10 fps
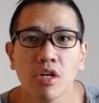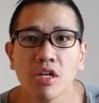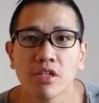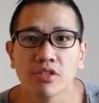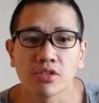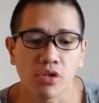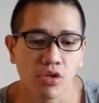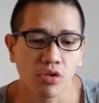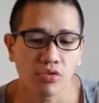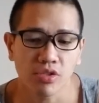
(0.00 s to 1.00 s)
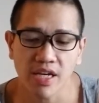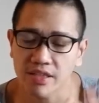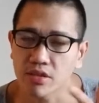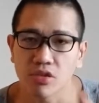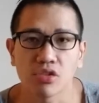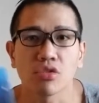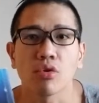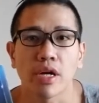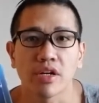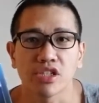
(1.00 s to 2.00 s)
so you guys could just go
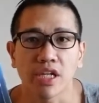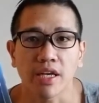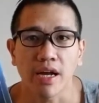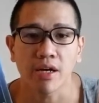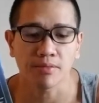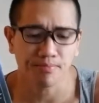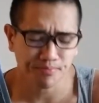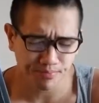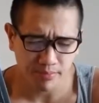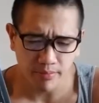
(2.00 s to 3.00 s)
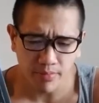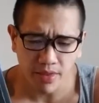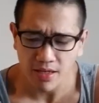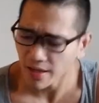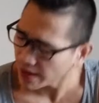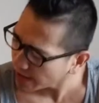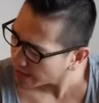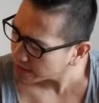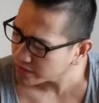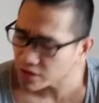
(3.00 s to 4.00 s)
there and check it out.
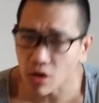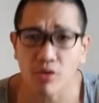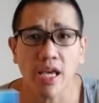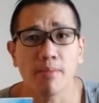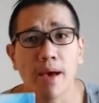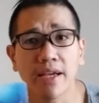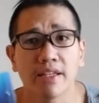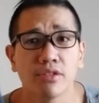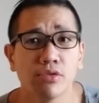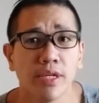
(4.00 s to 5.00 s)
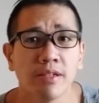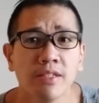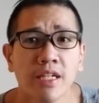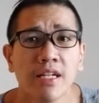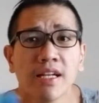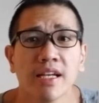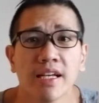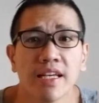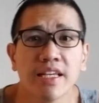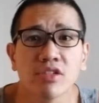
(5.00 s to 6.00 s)
And so, okay, back into it.
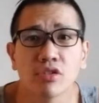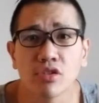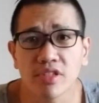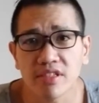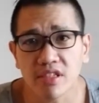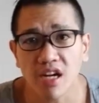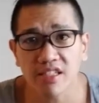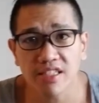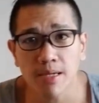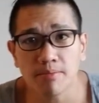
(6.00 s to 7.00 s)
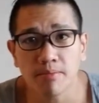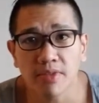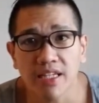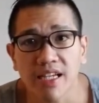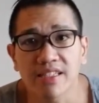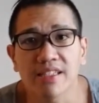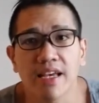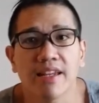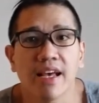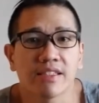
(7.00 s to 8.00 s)
He introduces a concept, like I
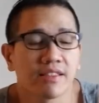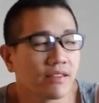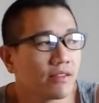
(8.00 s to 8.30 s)
said, that